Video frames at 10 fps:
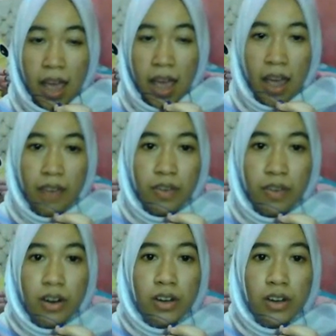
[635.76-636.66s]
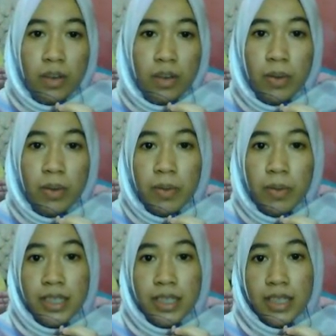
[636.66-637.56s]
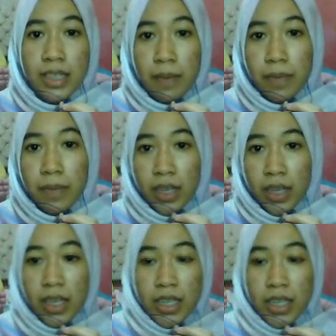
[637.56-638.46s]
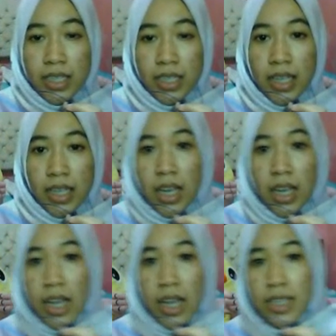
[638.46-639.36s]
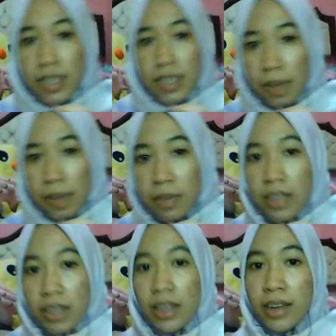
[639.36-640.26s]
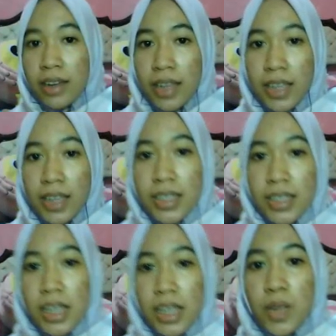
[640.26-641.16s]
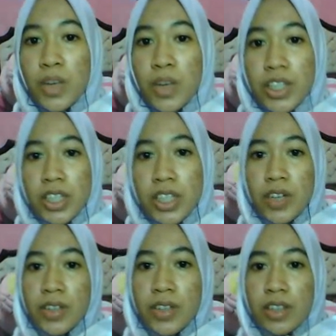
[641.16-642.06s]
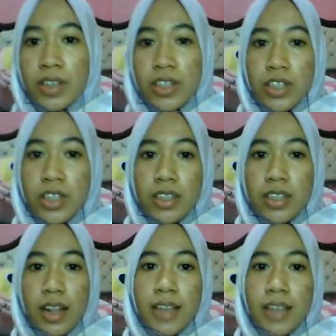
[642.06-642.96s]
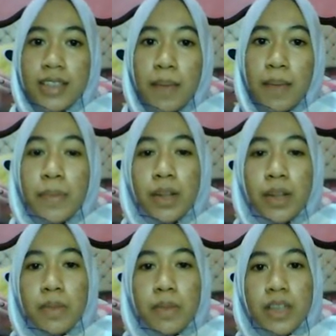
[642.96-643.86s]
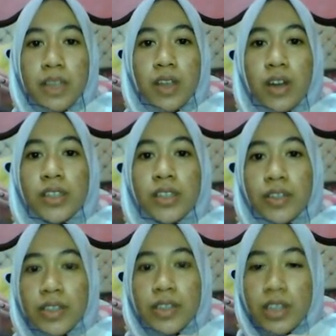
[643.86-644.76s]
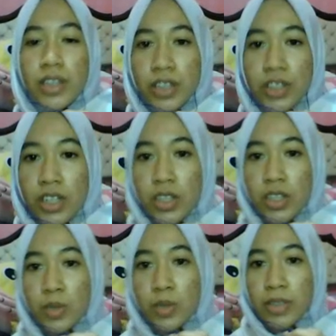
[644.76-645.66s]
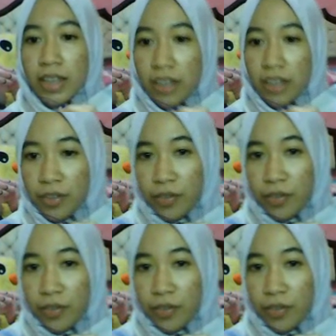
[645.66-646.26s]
And for non-probability sampling is sampling techniques in which the researcher selects samples based on the researcher's subjective